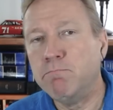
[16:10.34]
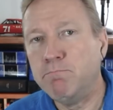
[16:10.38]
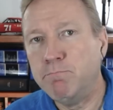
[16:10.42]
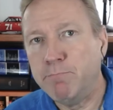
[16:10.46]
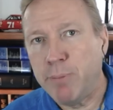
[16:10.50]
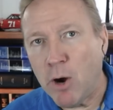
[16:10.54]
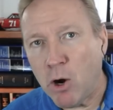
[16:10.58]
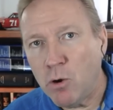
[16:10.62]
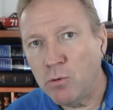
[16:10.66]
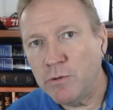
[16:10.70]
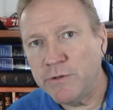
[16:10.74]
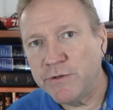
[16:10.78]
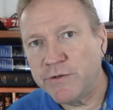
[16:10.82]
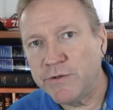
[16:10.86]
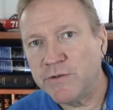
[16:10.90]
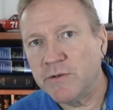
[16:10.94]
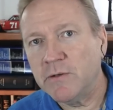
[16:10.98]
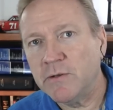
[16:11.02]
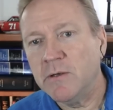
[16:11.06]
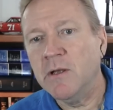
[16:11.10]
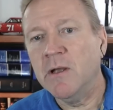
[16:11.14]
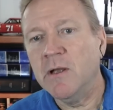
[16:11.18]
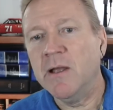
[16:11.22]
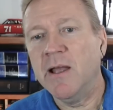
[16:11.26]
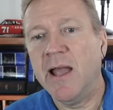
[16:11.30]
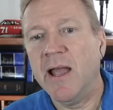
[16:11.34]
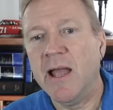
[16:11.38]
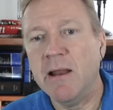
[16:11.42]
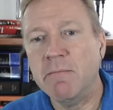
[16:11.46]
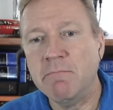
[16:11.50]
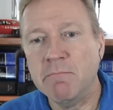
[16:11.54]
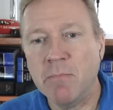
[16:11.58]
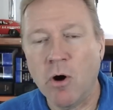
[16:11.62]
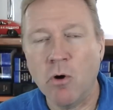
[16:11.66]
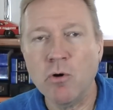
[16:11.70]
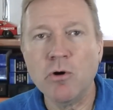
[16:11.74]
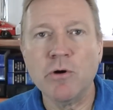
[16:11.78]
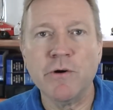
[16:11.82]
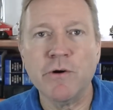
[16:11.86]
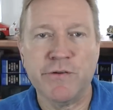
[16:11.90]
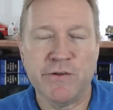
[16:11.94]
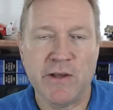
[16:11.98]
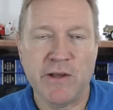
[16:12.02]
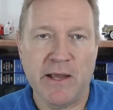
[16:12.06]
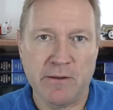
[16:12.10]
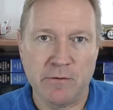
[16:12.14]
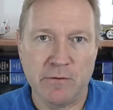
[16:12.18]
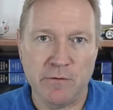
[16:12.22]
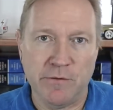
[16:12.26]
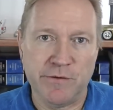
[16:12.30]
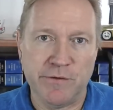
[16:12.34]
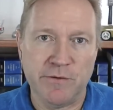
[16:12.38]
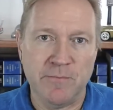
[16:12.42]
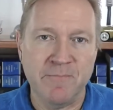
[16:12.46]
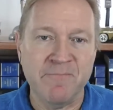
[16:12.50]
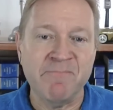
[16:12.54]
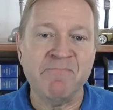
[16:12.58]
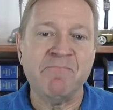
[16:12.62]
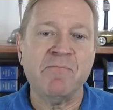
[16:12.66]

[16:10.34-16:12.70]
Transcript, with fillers: boats, and motorcycles.